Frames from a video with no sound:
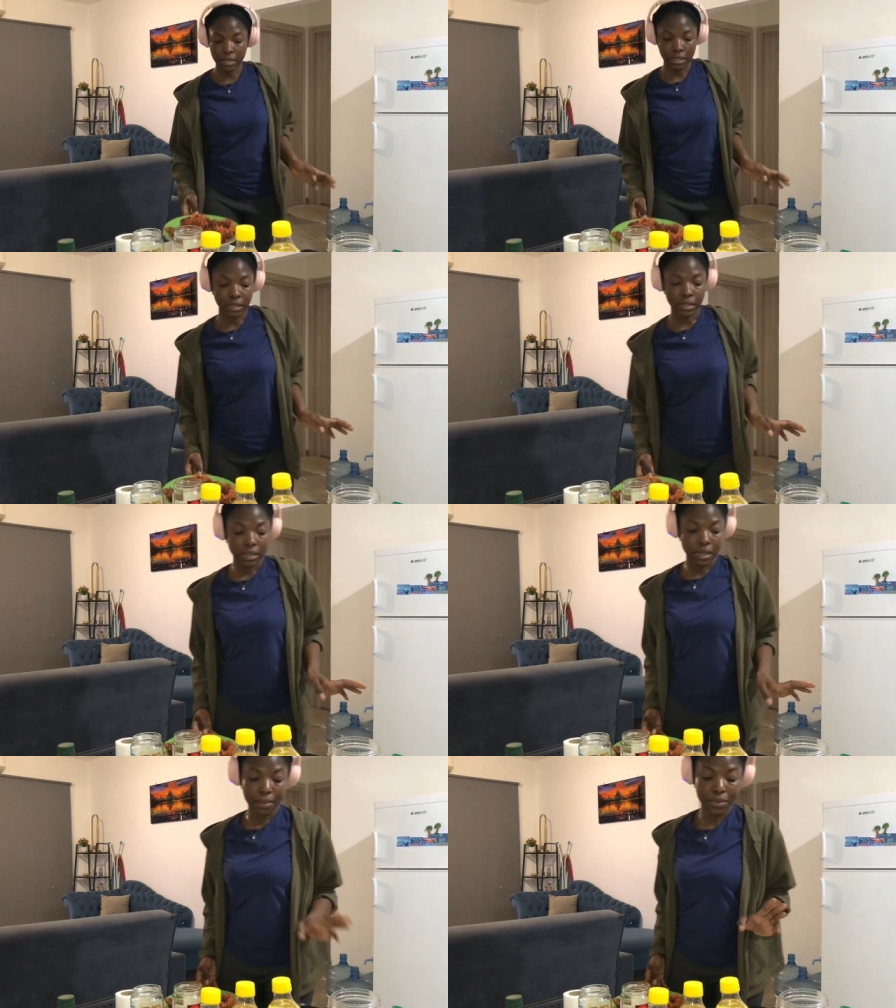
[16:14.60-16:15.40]

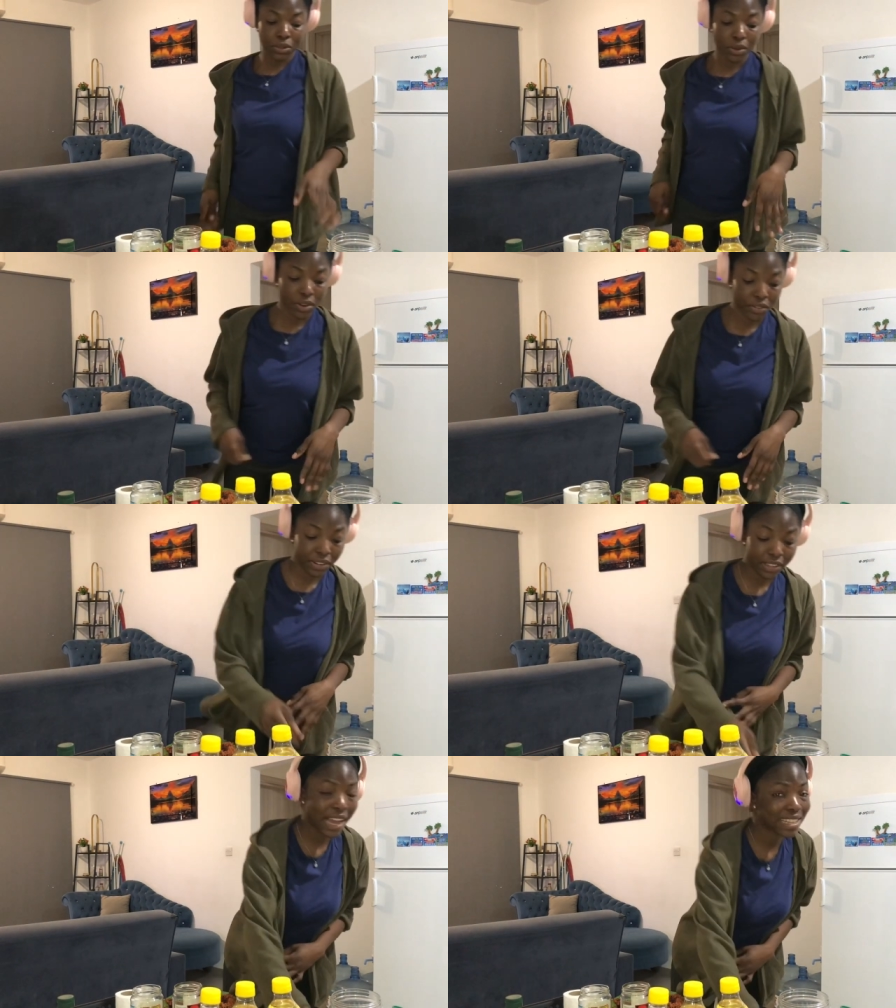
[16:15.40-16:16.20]
I'm so hungry.
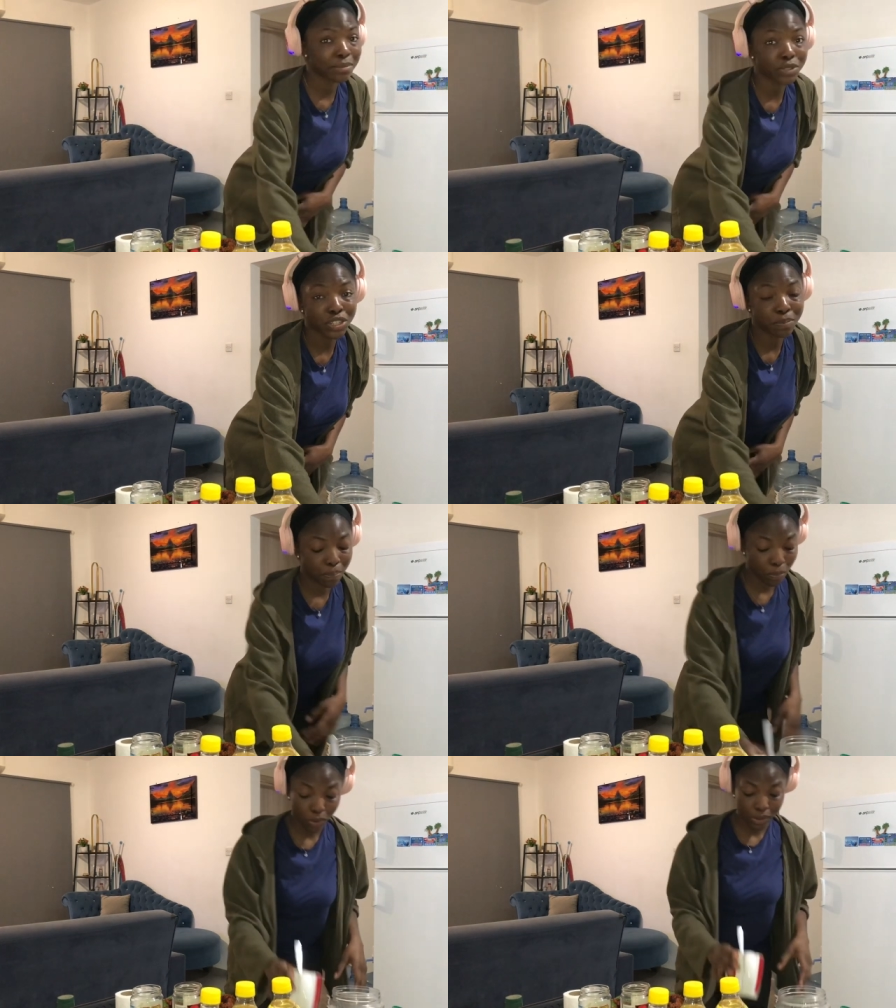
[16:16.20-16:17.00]
Guys, I'm just
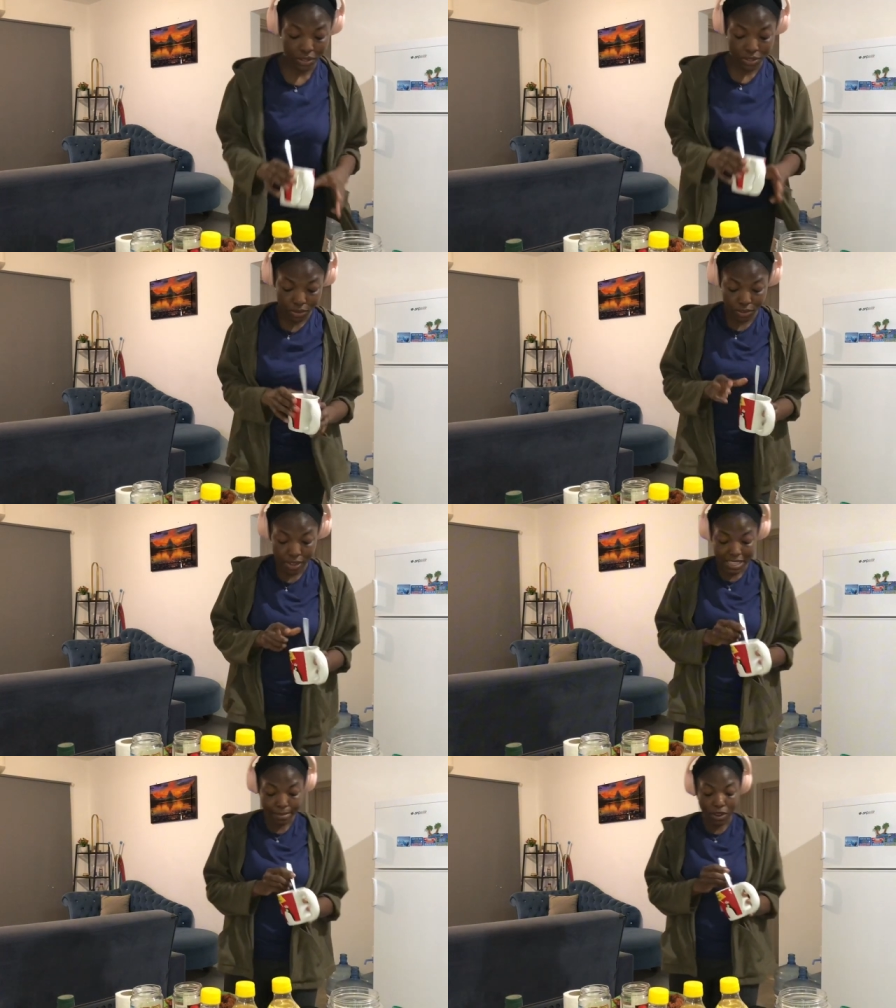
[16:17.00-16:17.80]
bored, so you
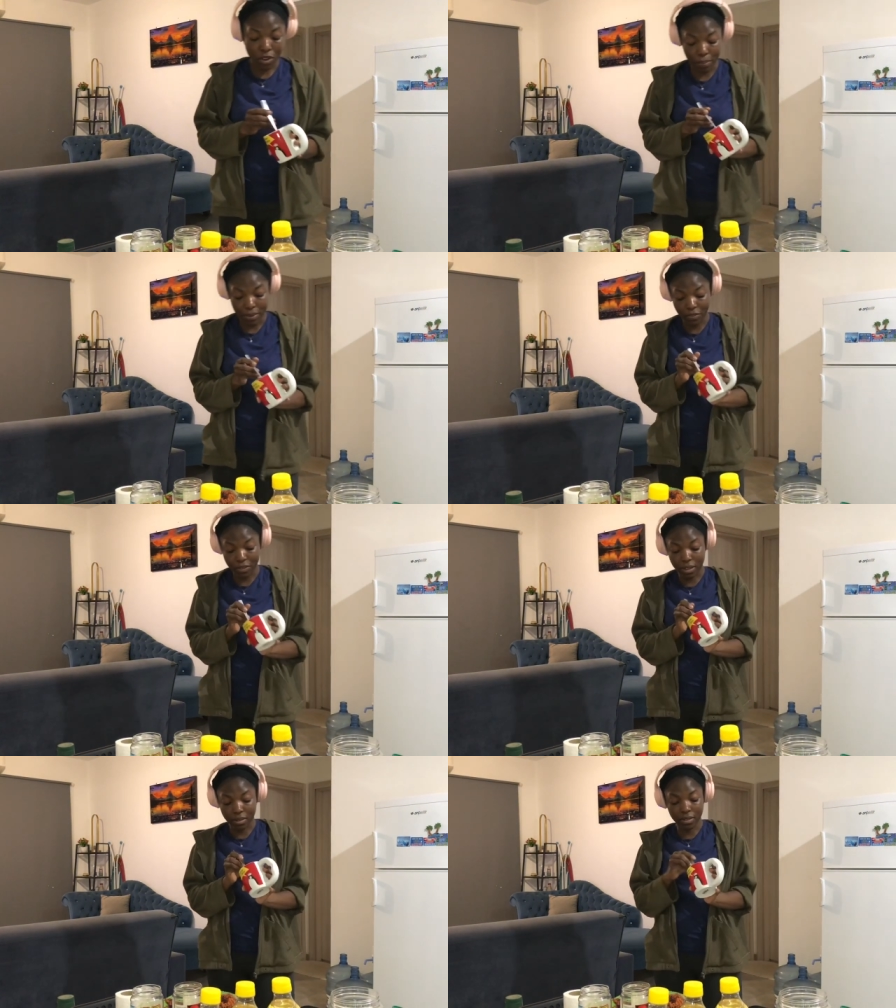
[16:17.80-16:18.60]
guys are my company for
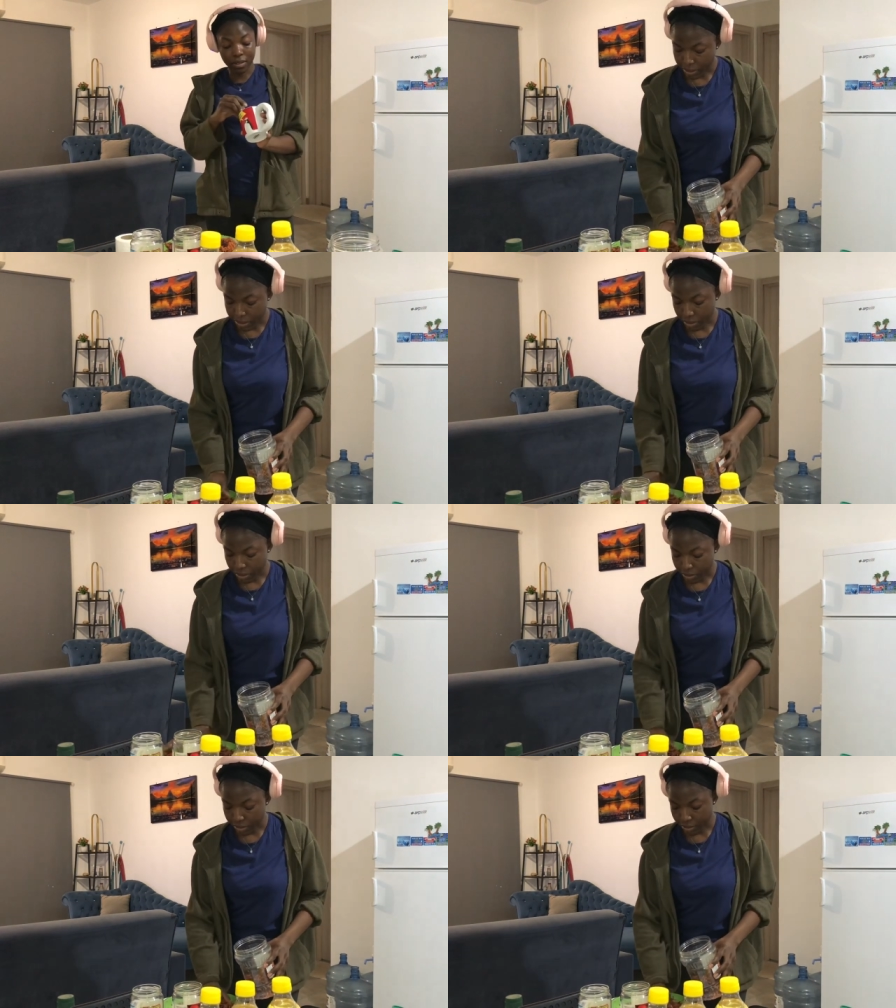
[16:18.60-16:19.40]
now. What's it
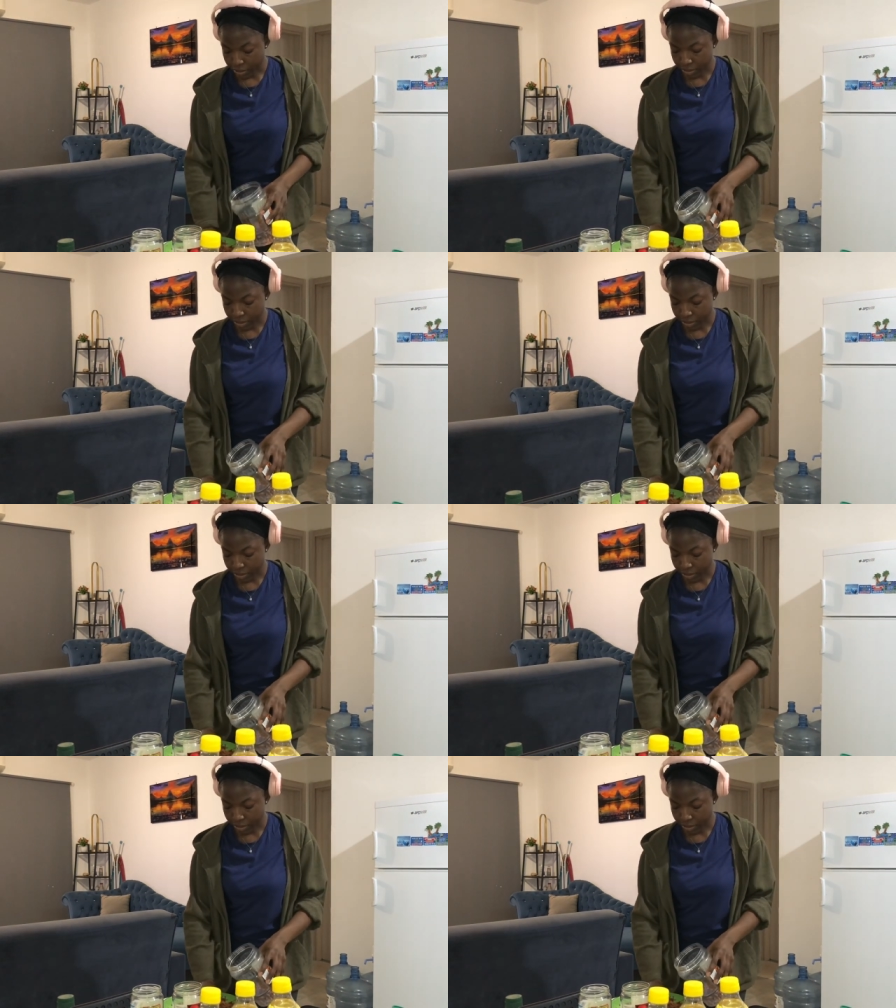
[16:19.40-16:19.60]
called?